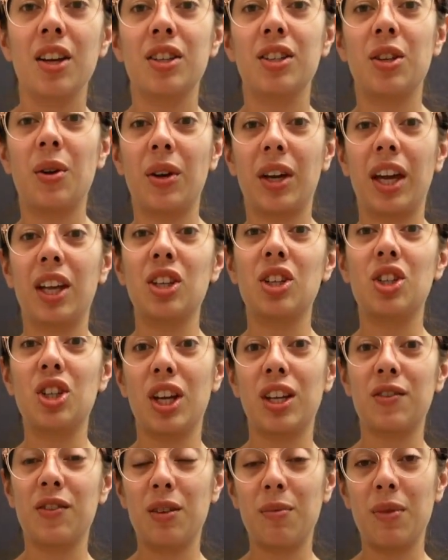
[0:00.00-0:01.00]
So again,
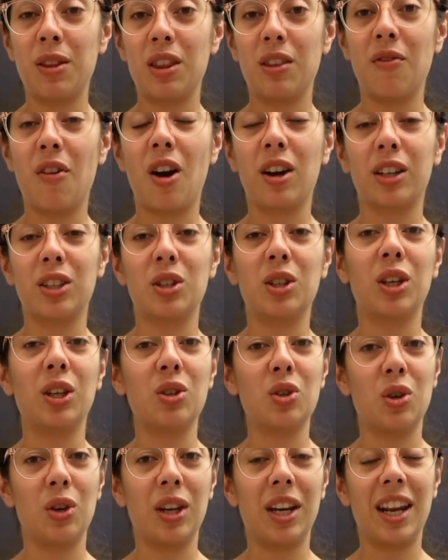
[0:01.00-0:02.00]
just for the month of August, you
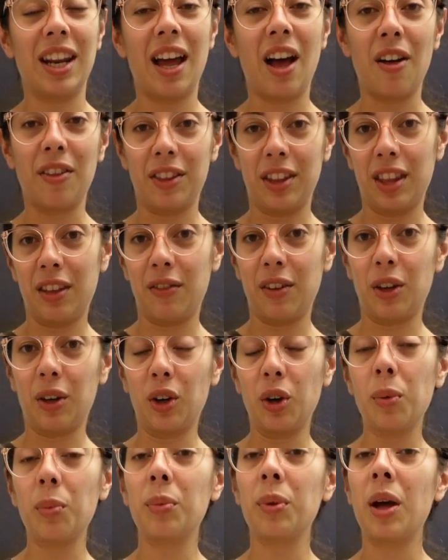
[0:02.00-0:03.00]
can join a Healthy Living
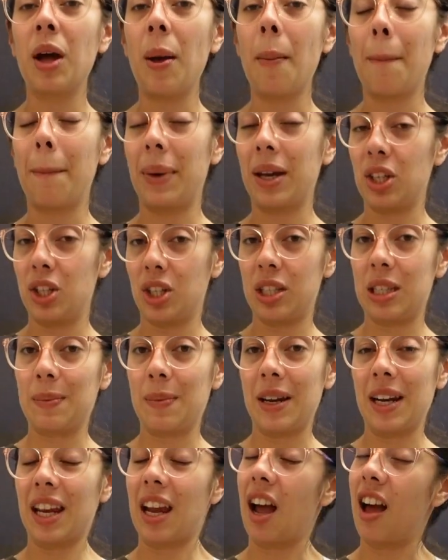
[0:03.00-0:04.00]
group by just
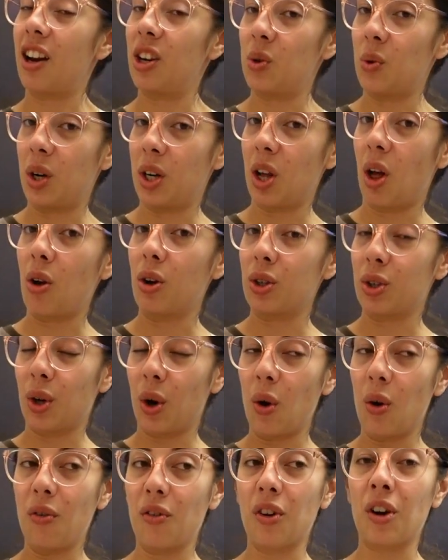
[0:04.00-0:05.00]
spending $120
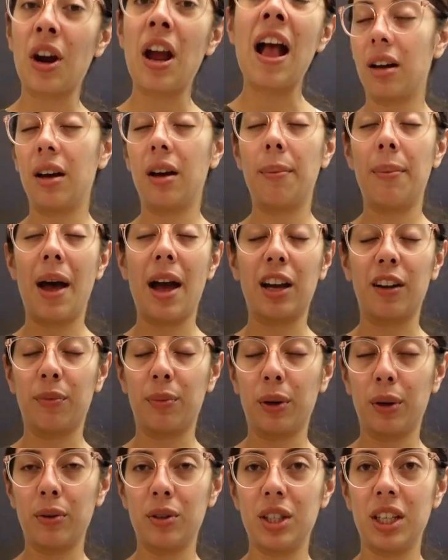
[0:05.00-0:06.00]
or over. A bag of
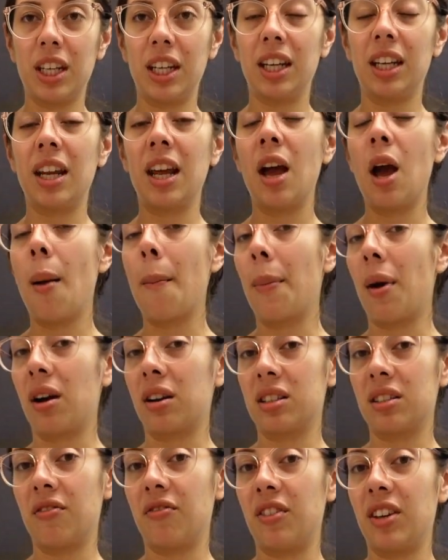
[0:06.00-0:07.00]
protein,
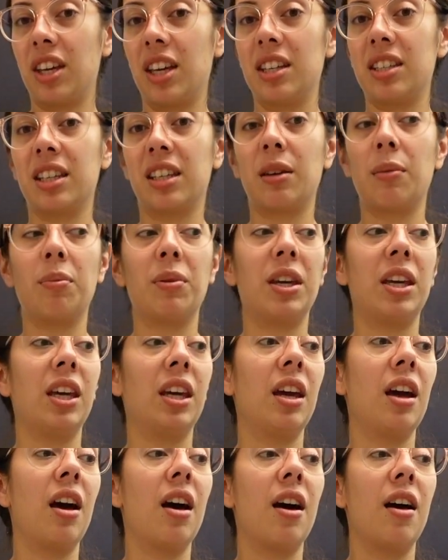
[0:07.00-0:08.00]
box of Fizz, it could be
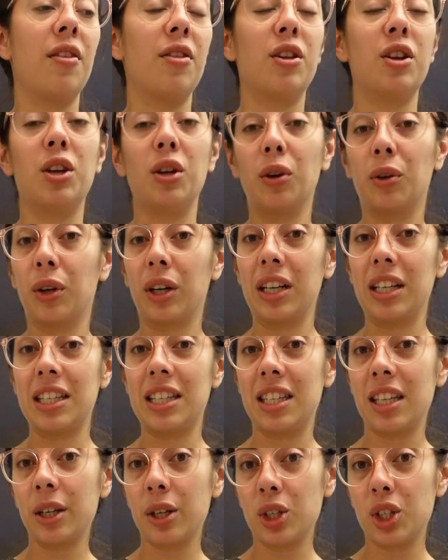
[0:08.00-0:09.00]
the new Green
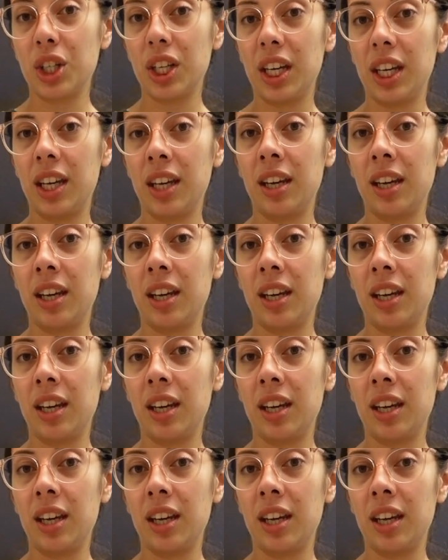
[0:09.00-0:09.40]
Synergy